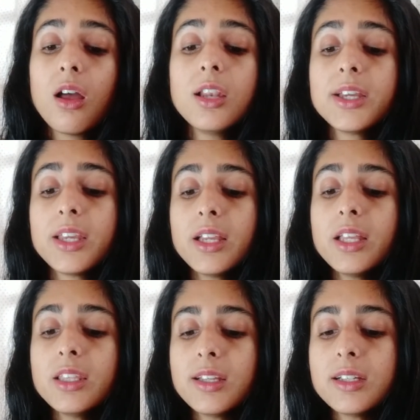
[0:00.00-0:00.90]

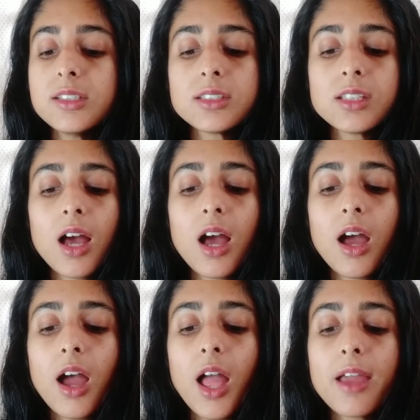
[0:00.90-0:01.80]
Looking at this,
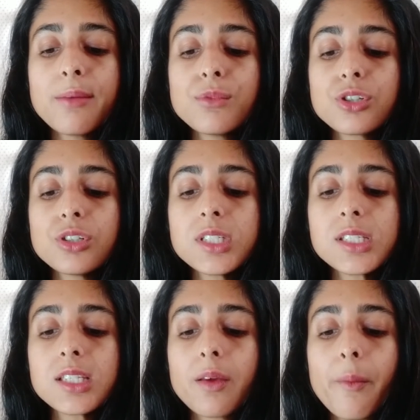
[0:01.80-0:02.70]
I'm
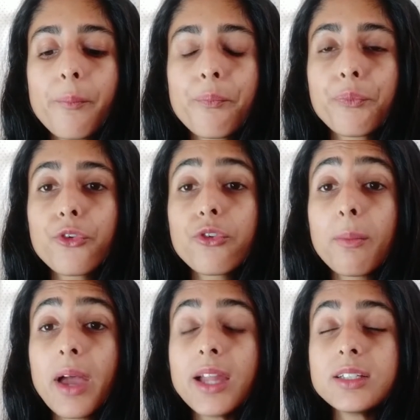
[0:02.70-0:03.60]
just
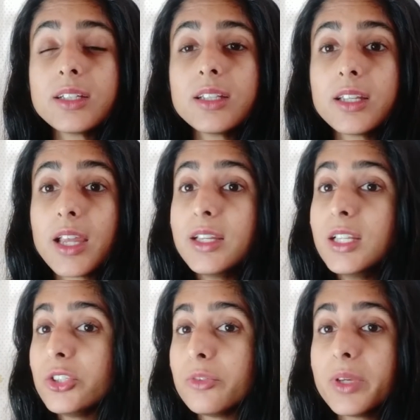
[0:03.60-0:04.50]
reminded that I
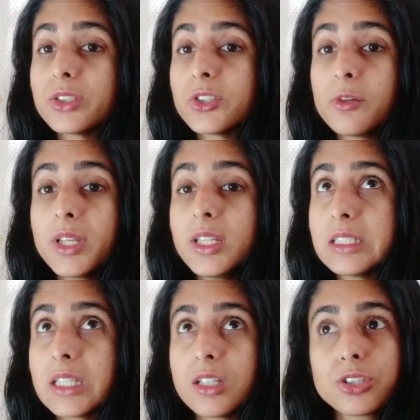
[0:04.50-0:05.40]
need to make so many
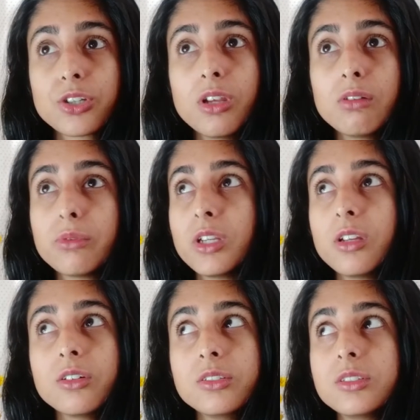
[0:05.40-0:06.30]
sunscreen
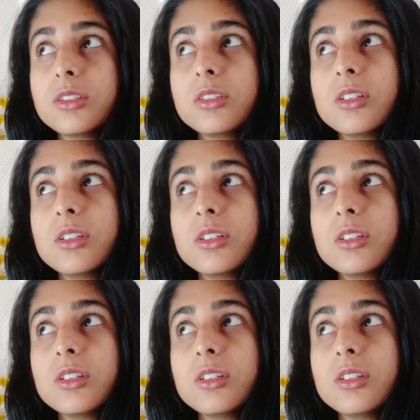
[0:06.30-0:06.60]
videos.